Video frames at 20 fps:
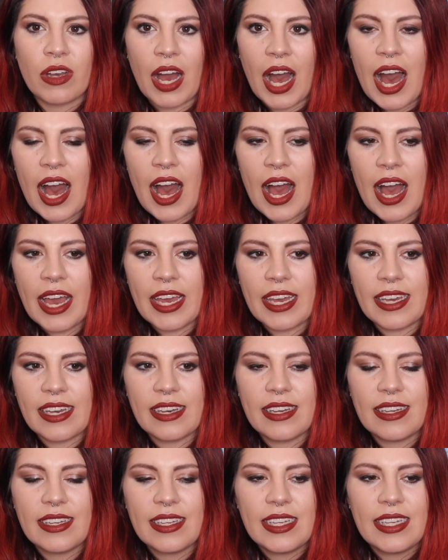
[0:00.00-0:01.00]
guy
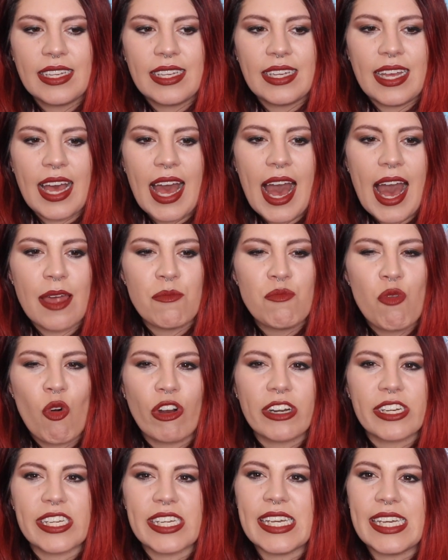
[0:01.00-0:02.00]
had
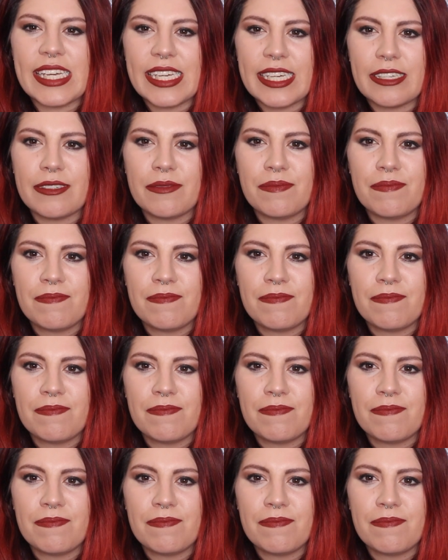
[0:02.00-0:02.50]
more to him